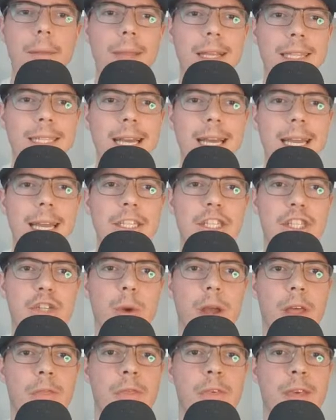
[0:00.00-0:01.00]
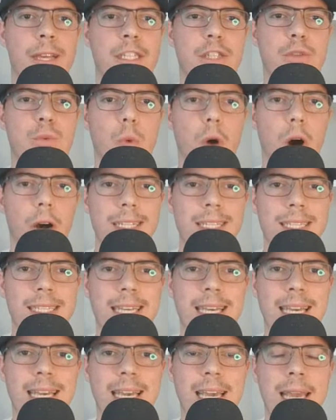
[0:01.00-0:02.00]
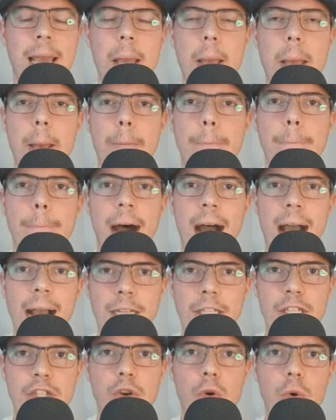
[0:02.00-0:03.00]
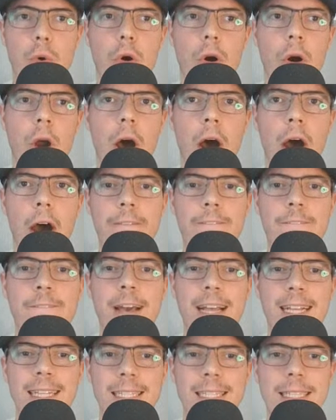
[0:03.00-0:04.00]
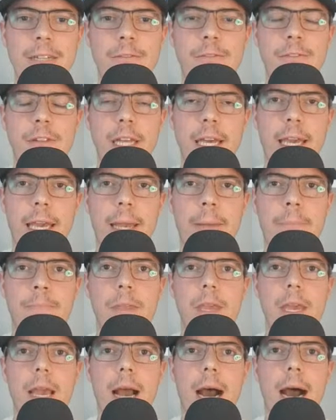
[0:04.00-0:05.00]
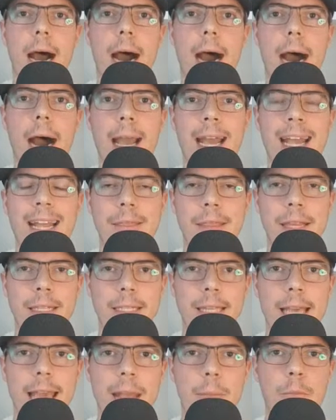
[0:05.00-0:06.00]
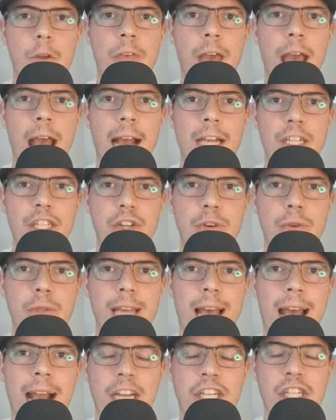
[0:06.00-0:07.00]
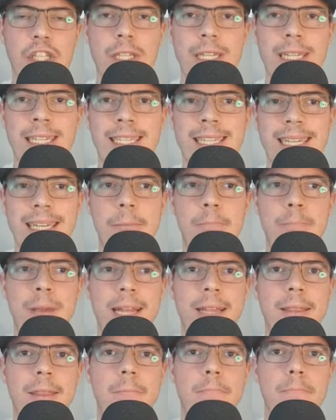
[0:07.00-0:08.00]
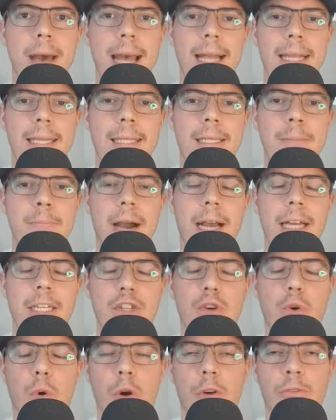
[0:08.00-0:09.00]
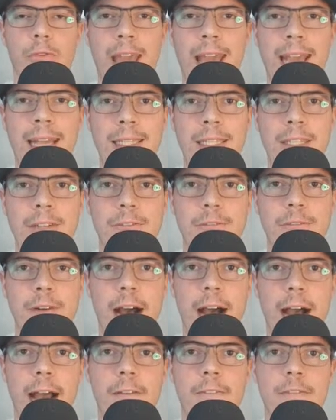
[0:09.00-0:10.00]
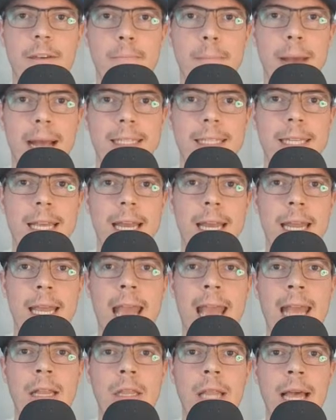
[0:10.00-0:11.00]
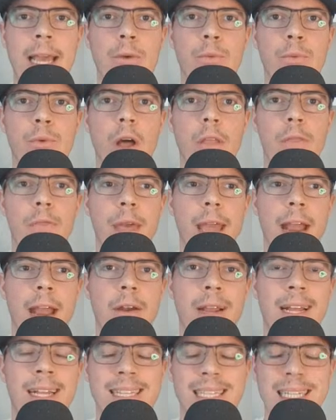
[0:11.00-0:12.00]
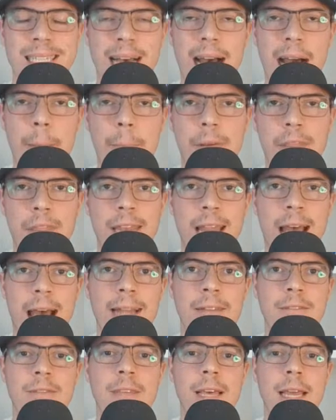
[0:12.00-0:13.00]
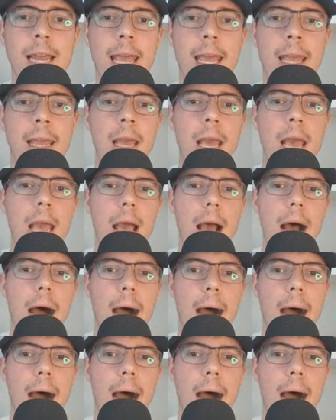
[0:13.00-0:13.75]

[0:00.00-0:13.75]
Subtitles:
All right, let's get into it. This was the box score offensively in this game where the Astros actually did beat the Mets by a score of 8-5. The Mets getting a late run there in the top of the ninth inning.